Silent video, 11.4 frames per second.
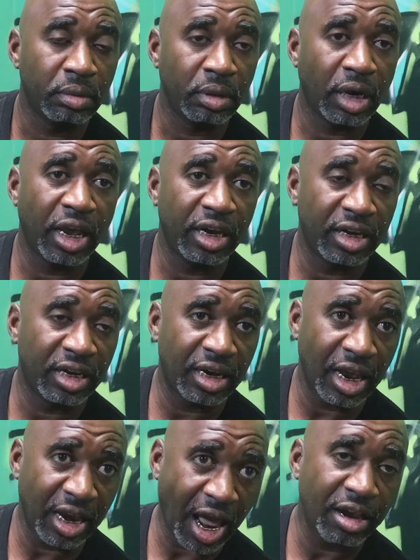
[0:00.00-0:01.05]
Okay.
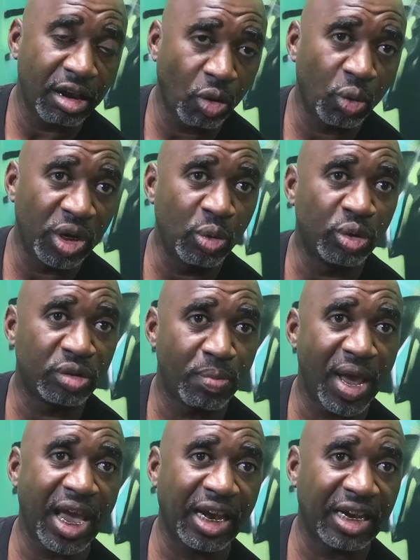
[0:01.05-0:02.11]
And and I know he
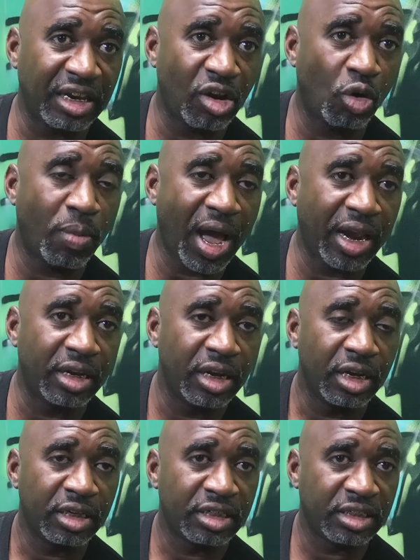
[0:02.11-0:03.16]
was mad that
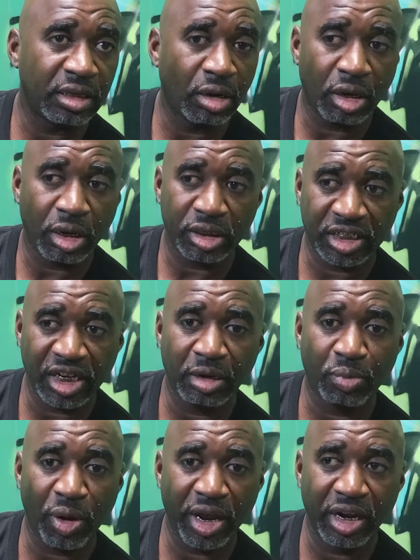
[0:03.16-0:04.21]
nobody uh,
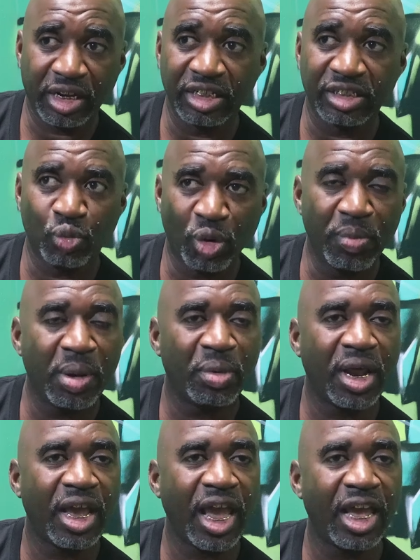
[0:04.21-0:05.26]
celebrated because
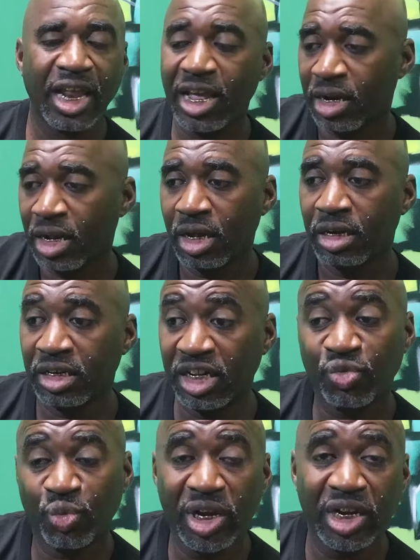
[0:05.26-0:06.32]
remember they had that.
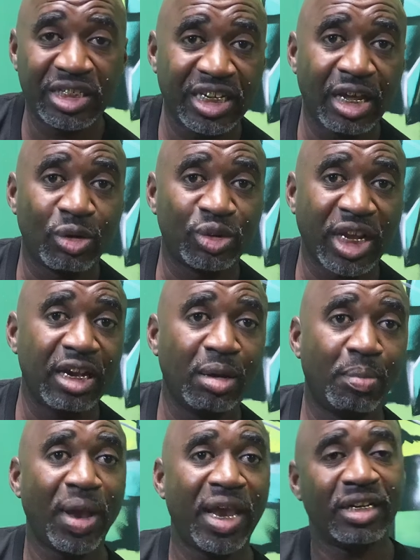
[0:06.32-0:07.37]
This really settles
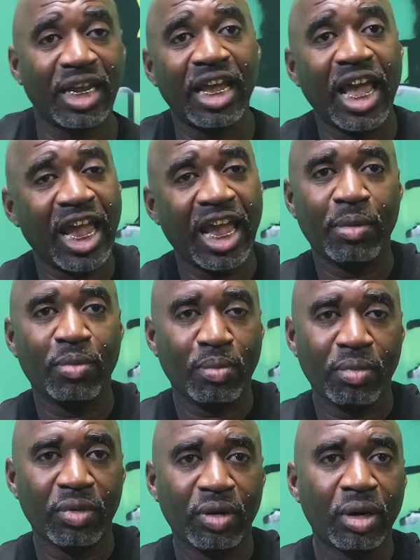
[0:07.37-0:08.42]
that debate they
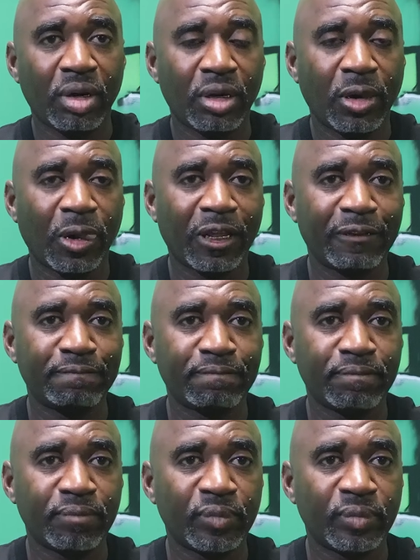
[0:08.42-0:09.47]
had. Meech is
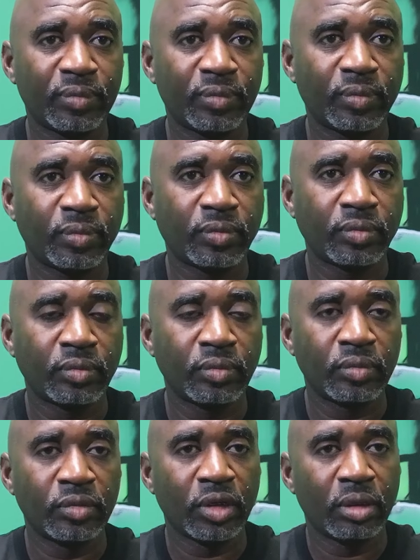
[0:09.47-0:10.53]
also a more recent
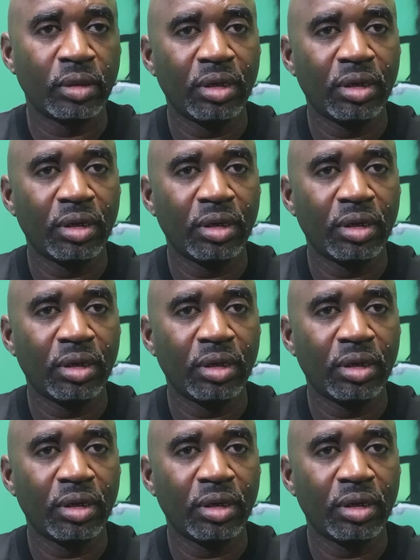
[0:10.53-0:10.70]
story.